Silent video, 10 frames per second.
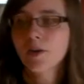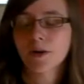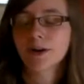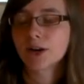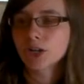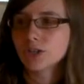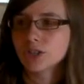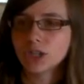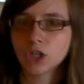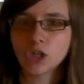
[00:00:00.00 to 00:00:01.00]
your character
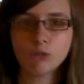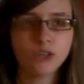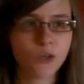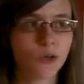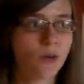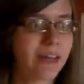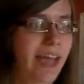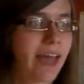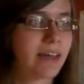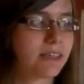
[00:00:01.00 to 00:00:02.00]
is in a huge hurry
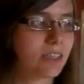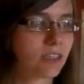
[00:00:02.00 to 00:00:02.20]
and